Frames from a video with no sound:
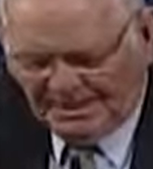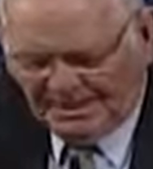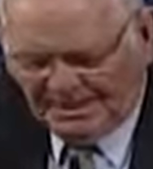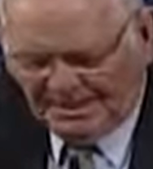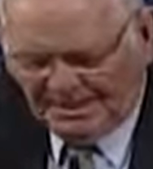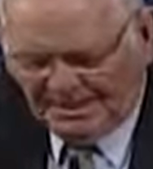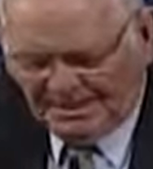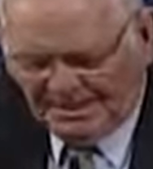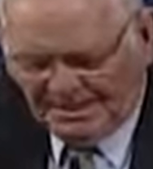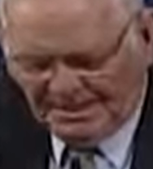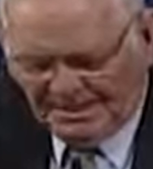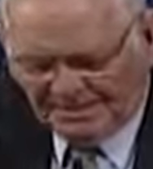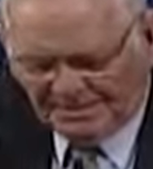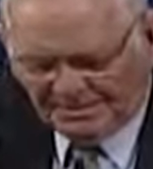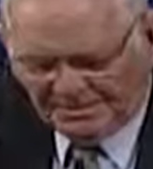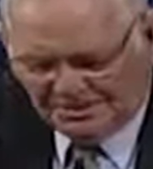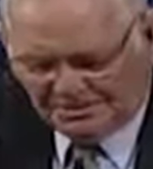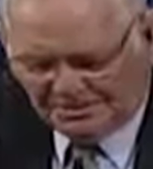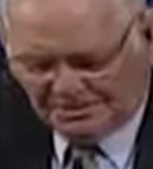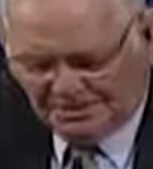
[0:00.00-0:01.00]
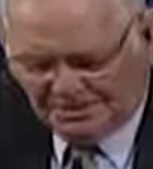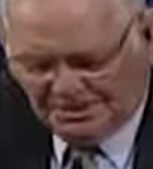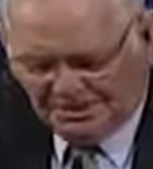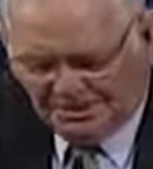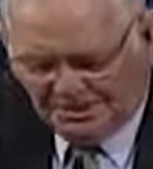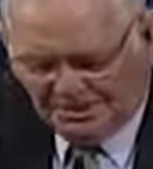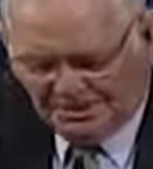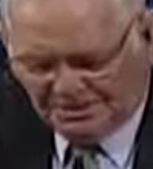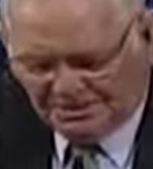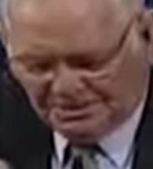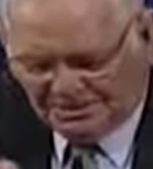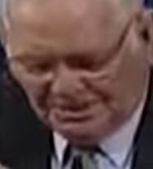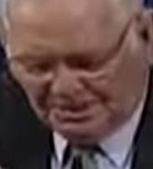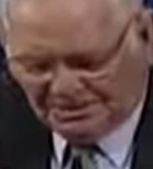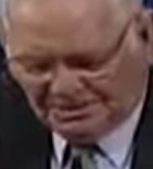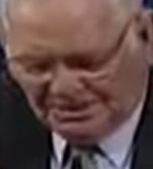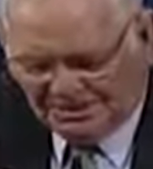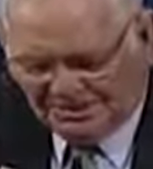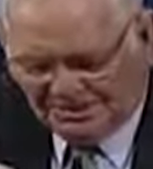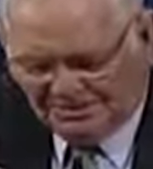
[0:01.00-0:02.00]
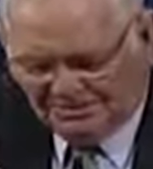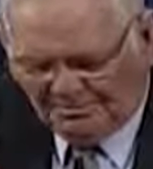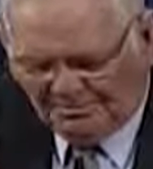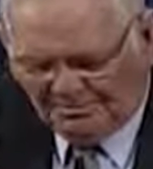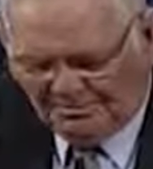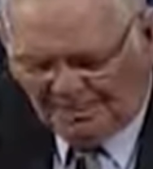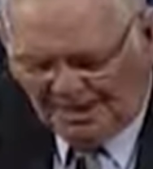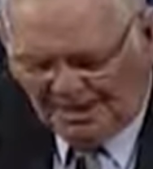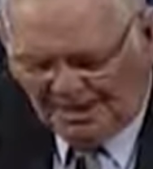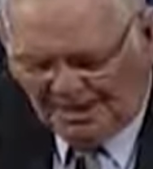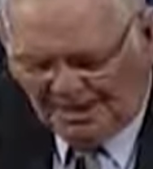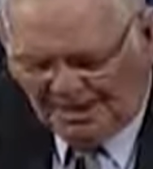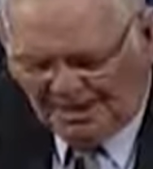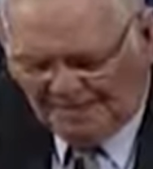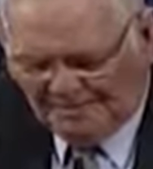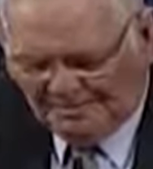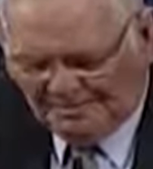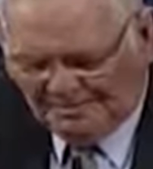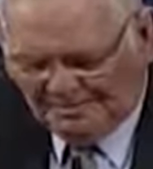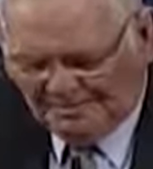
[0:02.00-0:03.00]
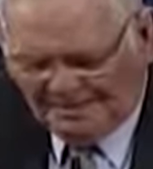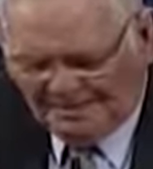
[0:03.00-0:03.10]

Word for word: and his spring shall become dry,